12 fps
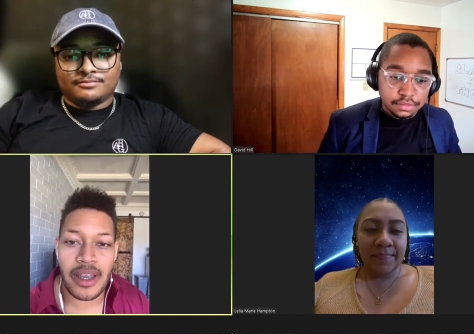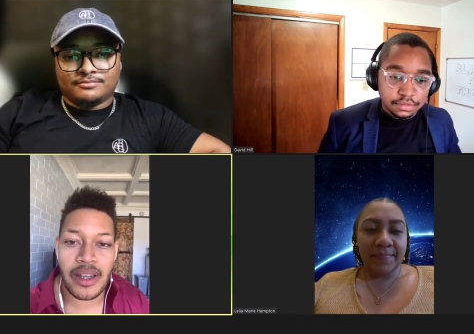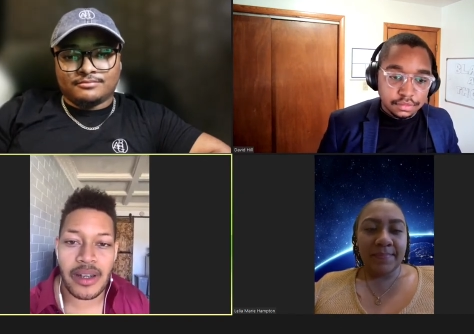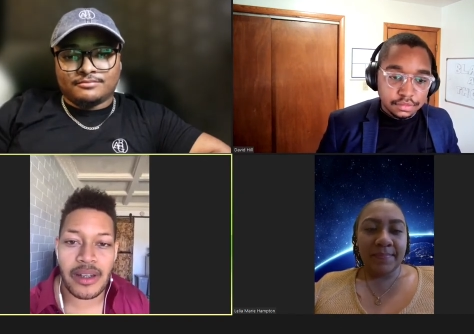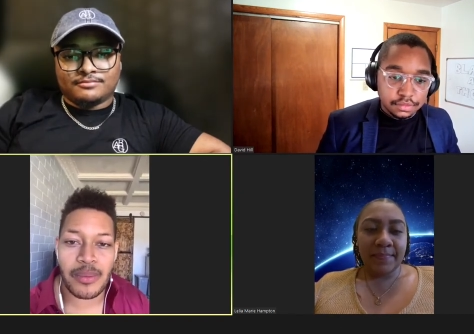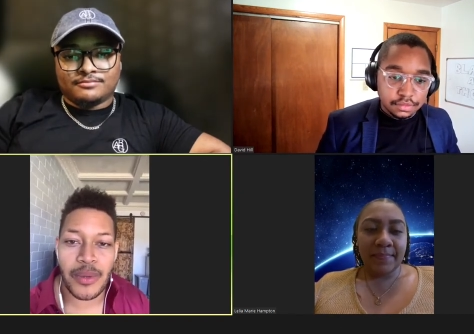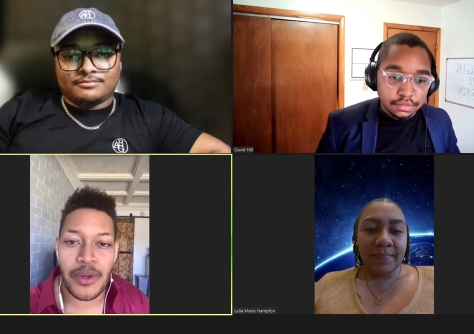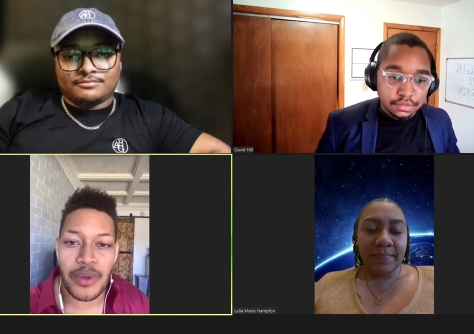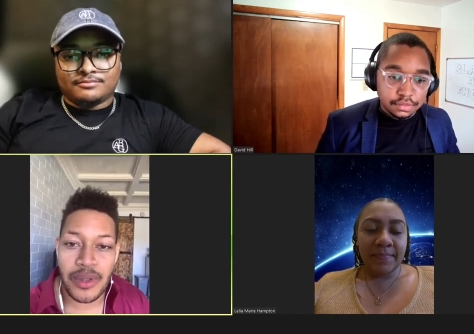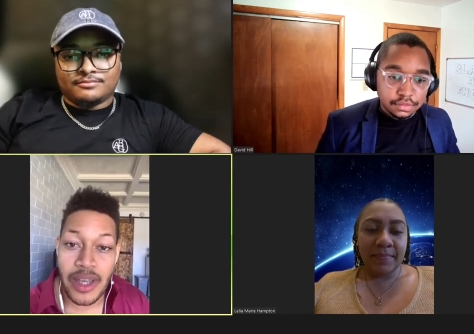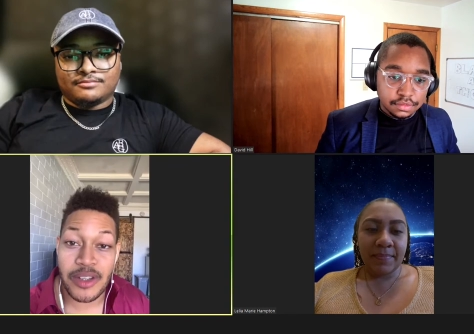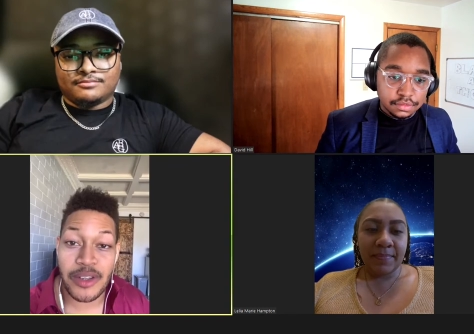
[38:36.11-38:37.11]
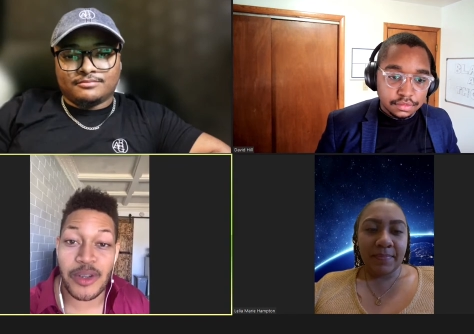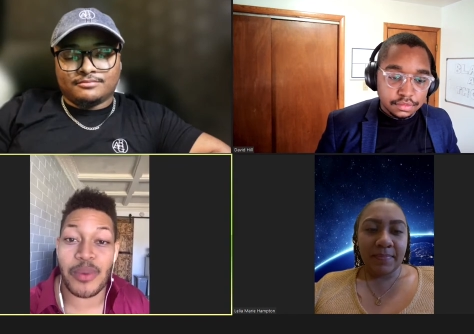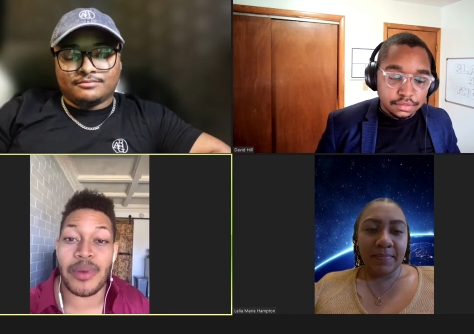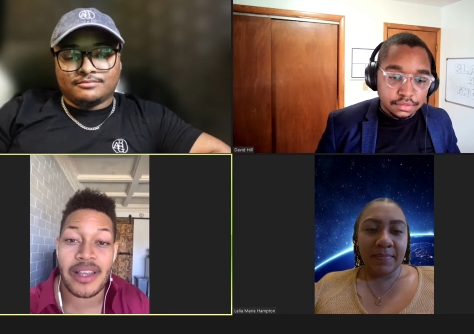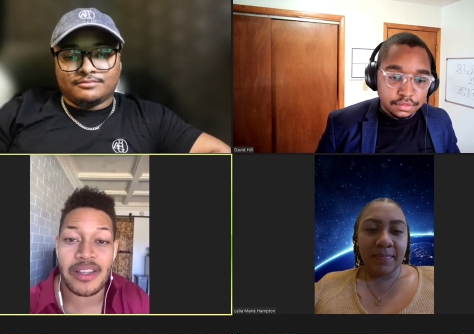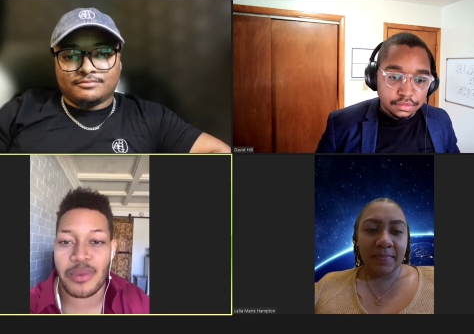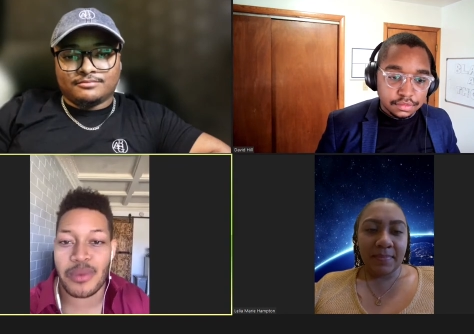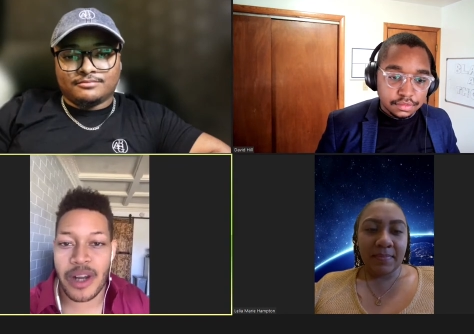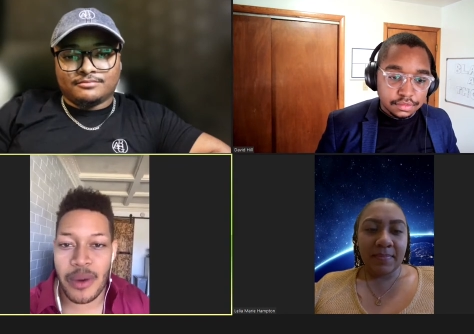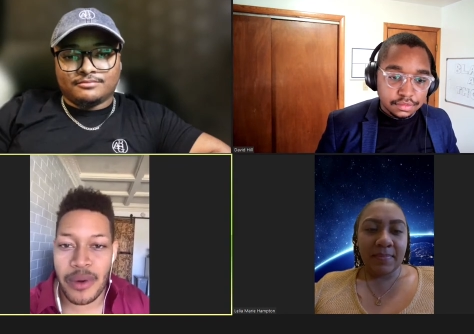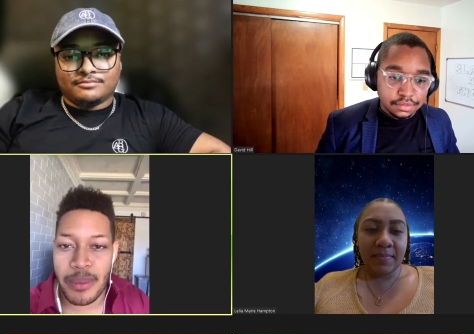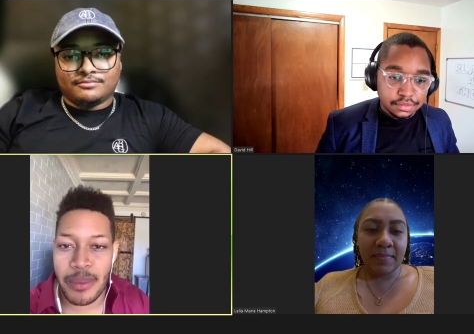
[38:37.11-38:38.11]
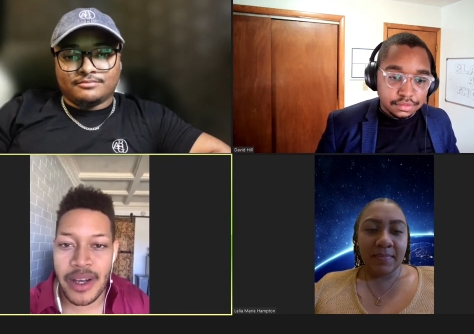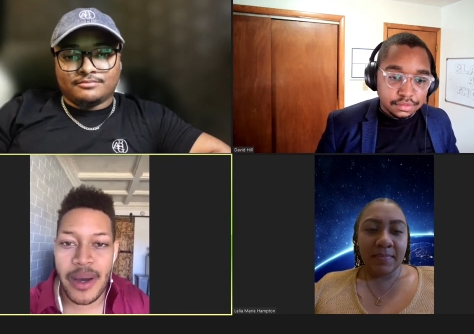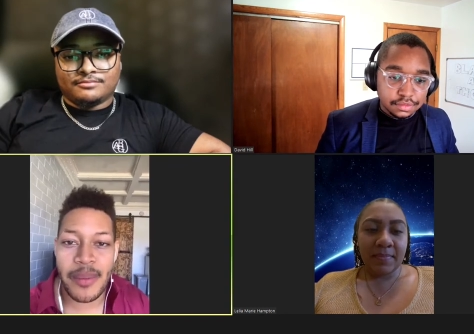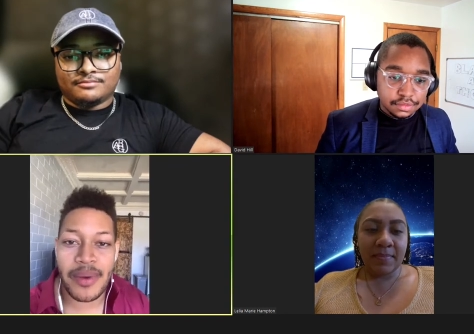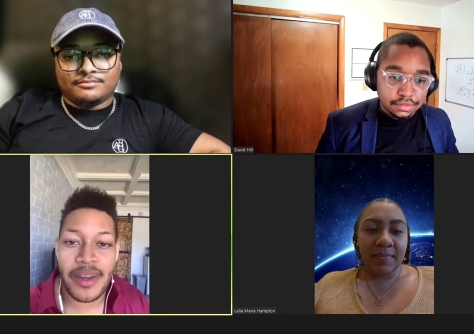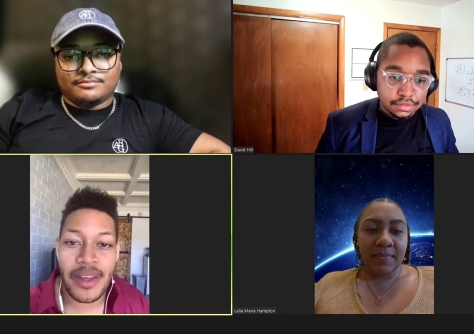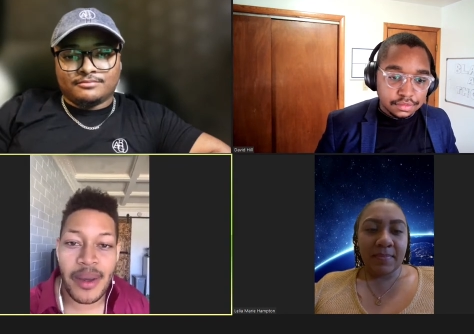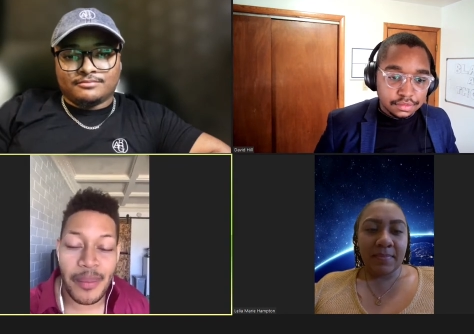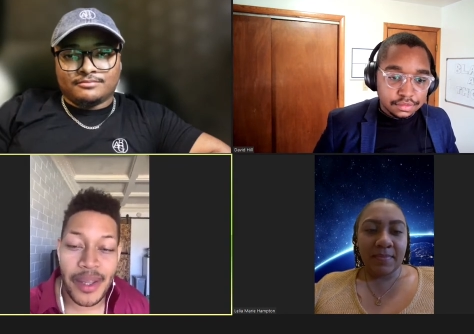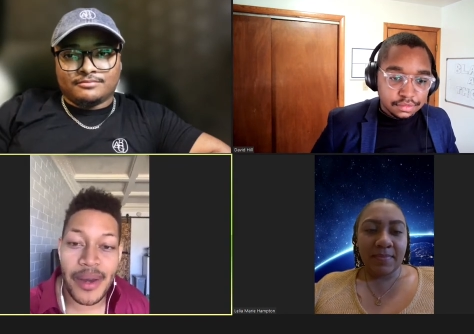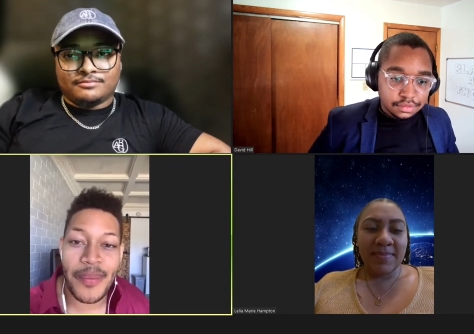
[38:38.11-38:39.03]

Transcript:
Speaker 1: and spiritual texts too, but that's just one I want to bring up. yeah.